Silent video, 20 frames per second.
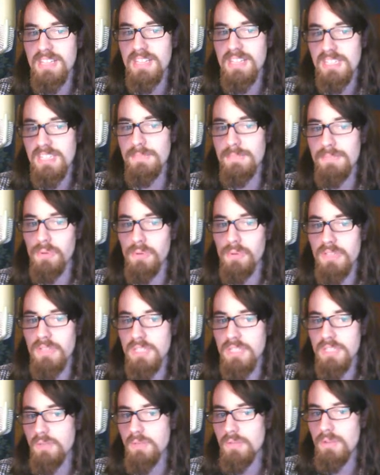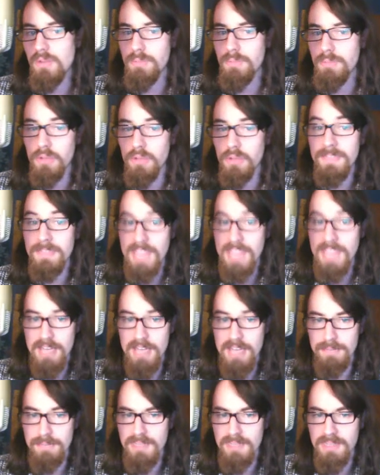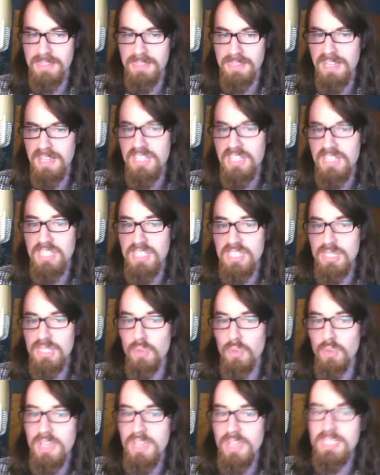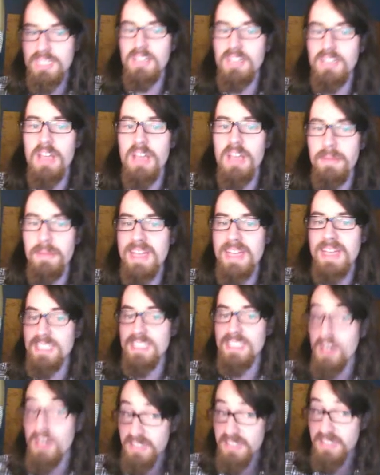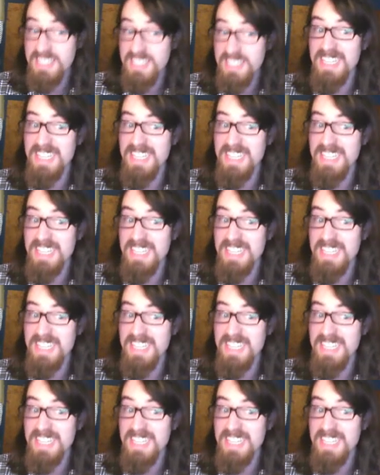ball into a pool of sand, but then he just swings the club as hard as he